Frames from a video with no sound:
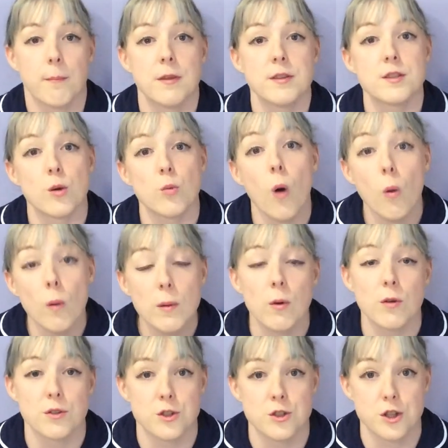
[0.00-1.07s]
So what we
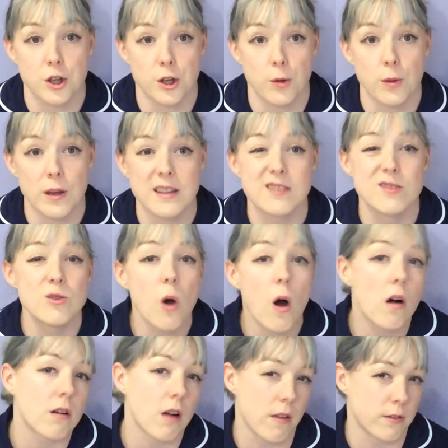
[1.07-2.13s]
want to do is
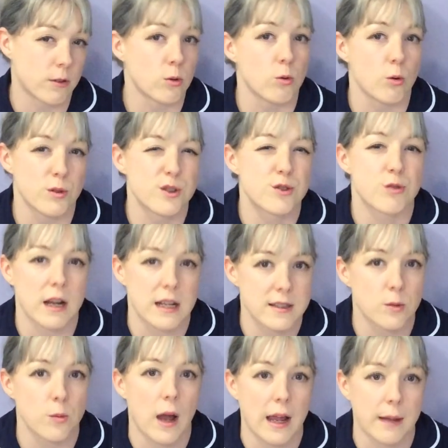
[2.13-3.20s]
not cut the cord straight
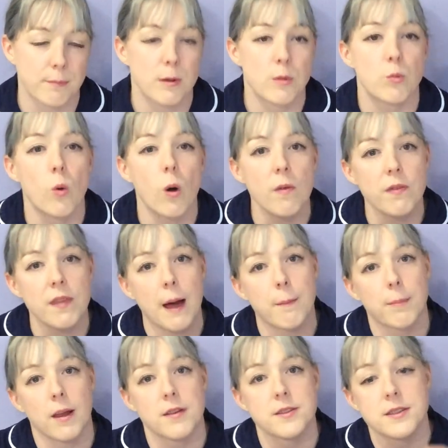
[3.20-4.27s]
away. We want
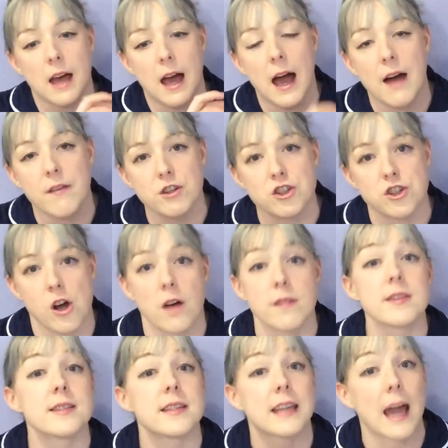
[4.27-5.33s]
that blood to have a
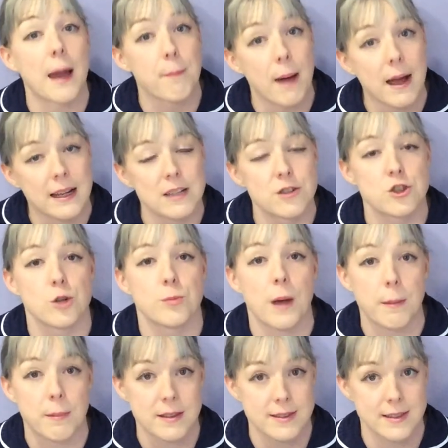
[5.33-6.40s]
chance to get back into your
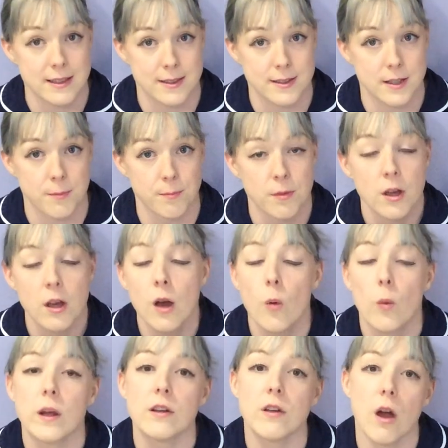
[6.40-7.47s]
baby's system.
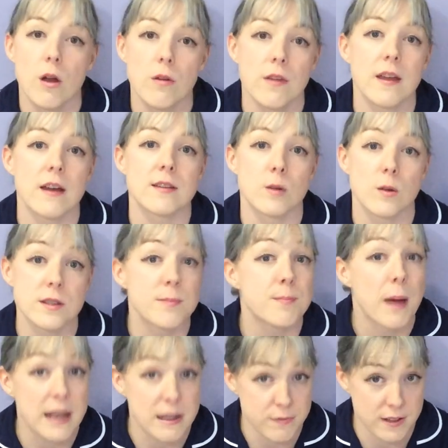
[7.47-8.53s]
We know that there's lots of
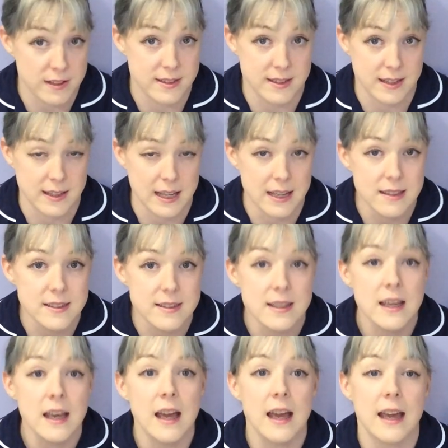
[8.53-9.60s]
benefits to this,
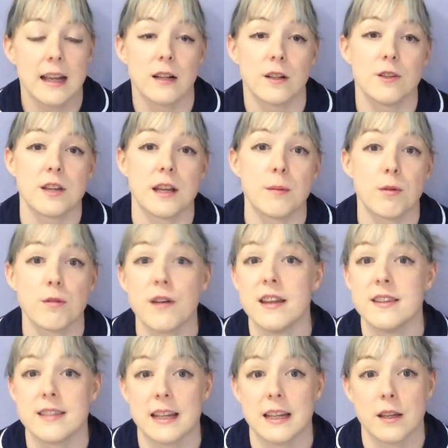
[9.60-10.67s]
including
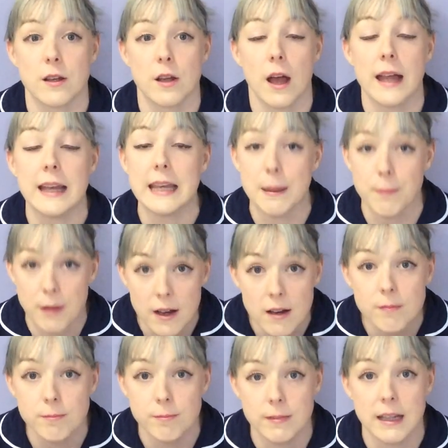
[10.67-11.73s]
preventing
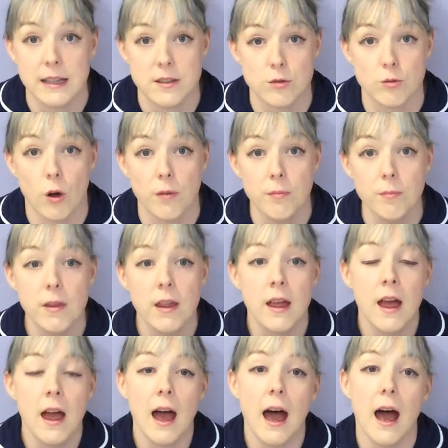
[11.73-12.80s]
anemia later on.
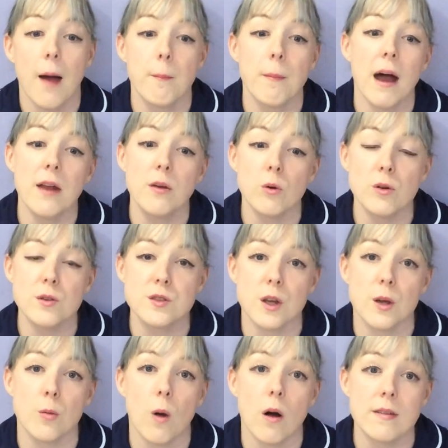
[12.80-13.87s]
And
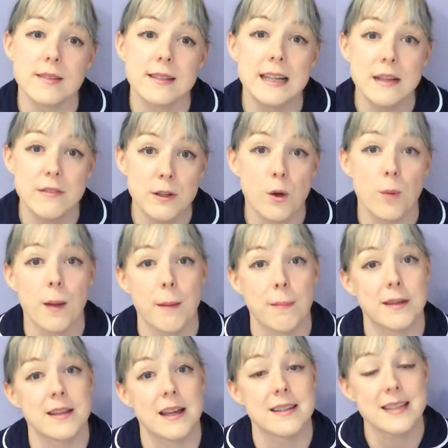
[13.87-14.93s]
also, whilst leaving your
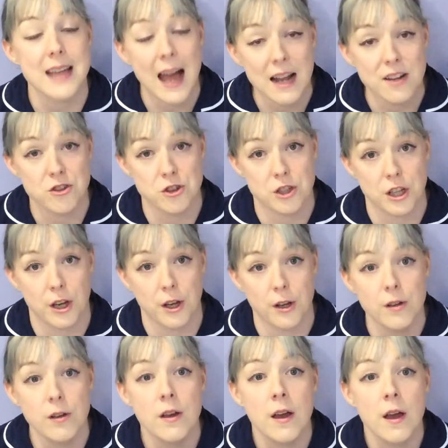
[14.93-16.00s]
baby attached to
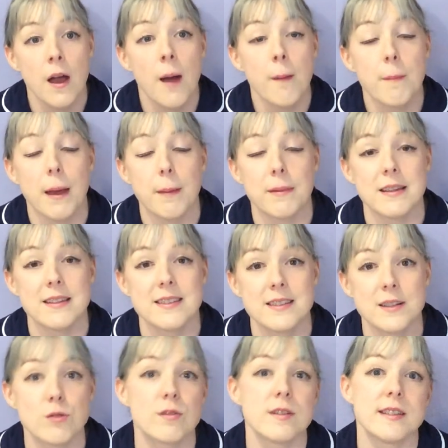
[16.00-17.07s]
you, baby is
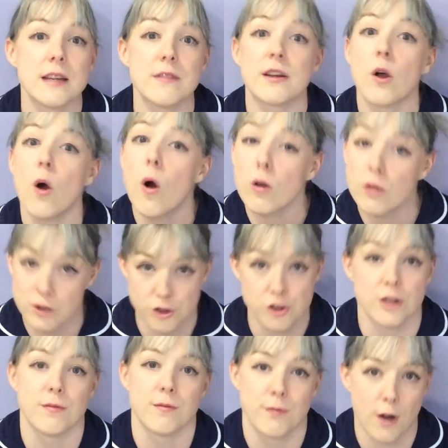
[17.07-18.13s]
still receiving
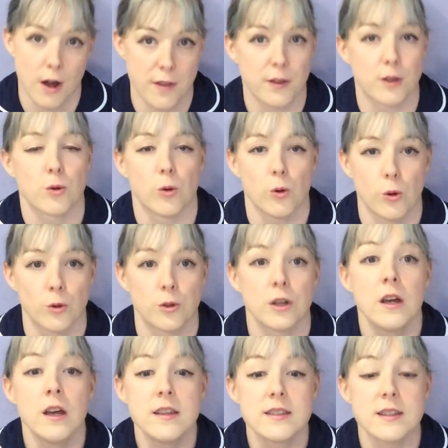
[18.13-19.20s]
oxygen via the cord.
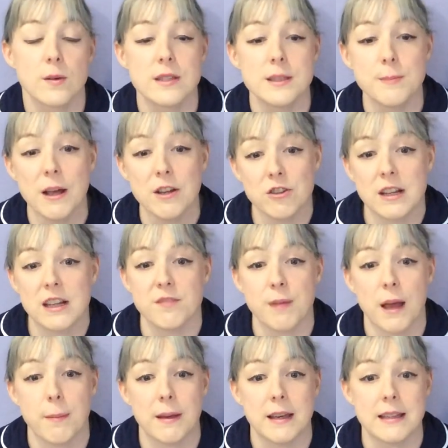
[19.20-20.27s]
So especially if
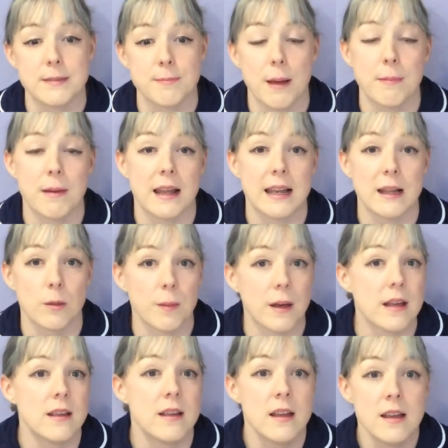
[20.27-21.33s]
baby's maybe a little
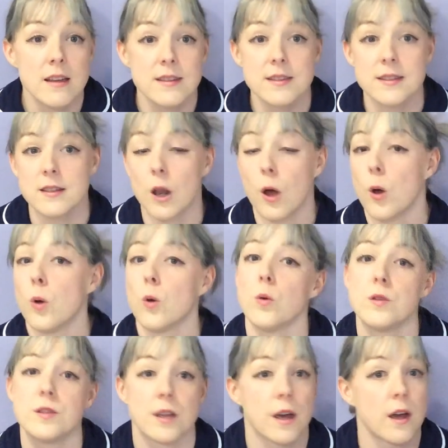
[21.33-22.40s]
bit slow
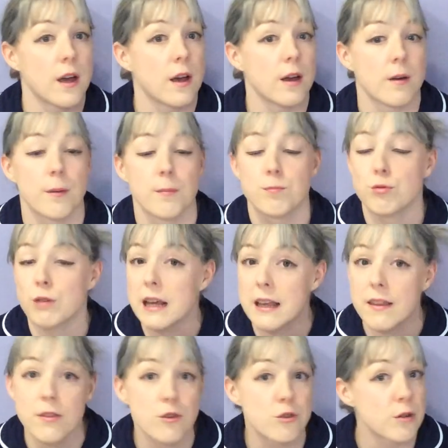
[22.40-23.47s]
to
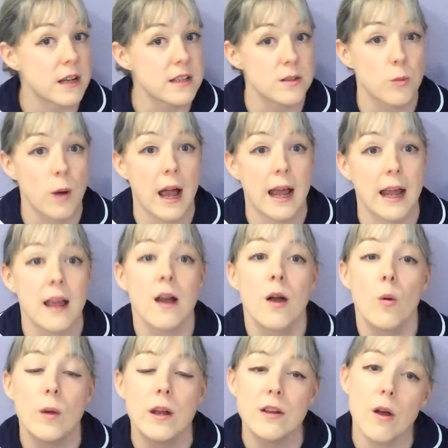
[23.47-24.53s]
breathe straight away,
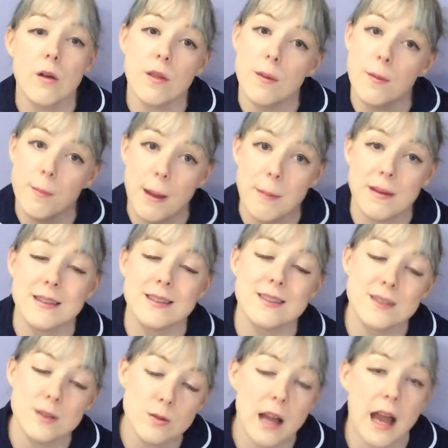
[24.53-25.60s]
we know that the baby is
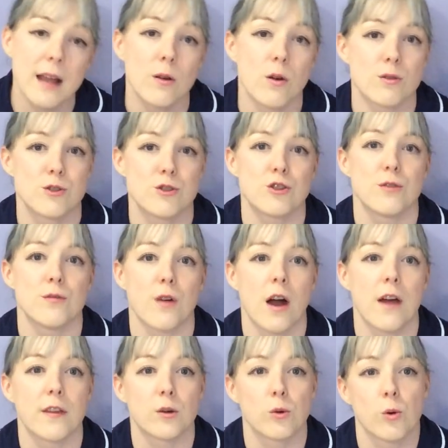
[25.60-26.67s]
still getting oxygen
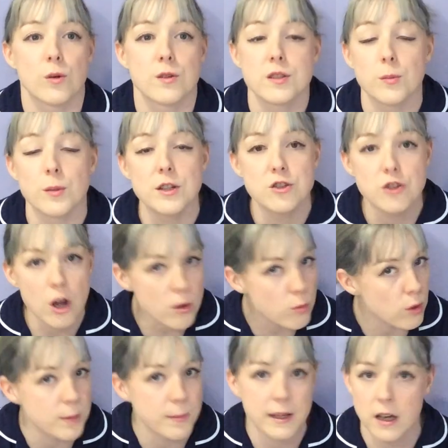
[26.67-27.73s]
via the cord. So we don't
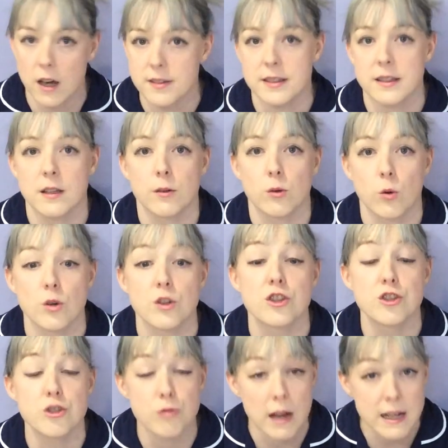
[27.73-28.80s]
want to be cutting the cord
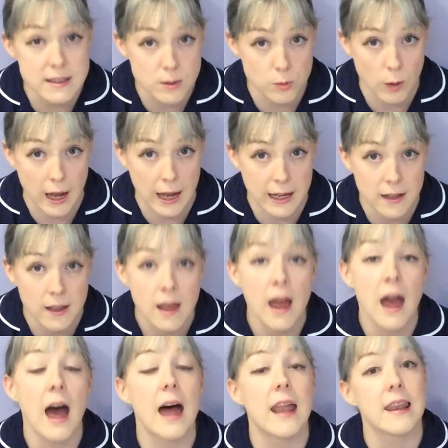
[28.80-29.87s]
straight away
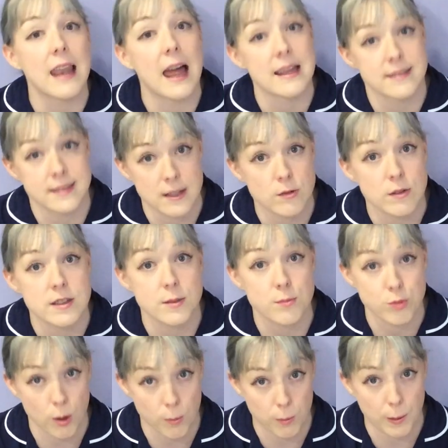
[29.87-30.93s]
unless there is a
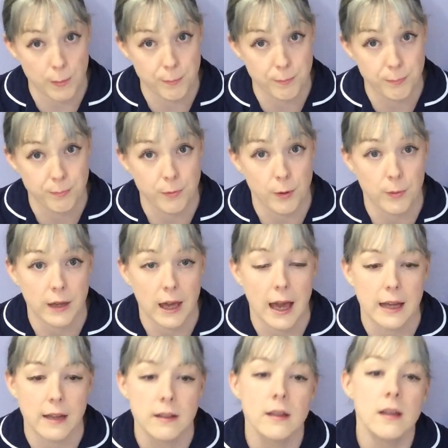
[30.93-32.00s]
problem, okay?